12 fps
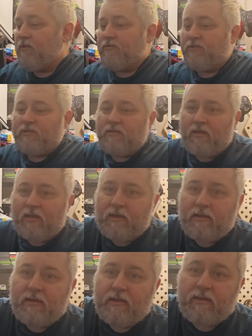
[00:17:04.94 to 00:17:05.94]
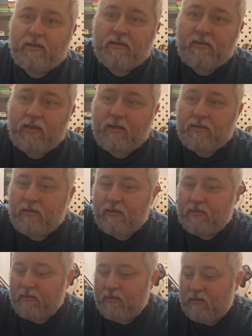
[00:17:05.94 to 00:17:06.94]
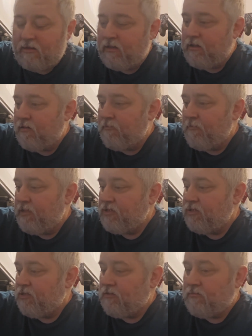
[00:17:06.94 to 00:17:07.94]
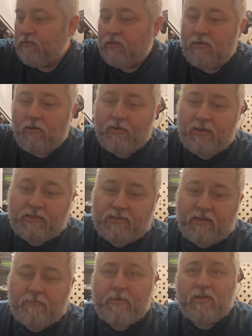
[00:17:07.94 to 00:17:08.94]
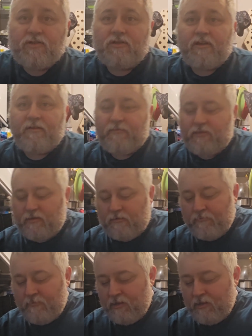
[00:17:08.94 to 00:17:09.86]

else did I get in that kit that I didn't mention? Oh yes, I mentioned everything.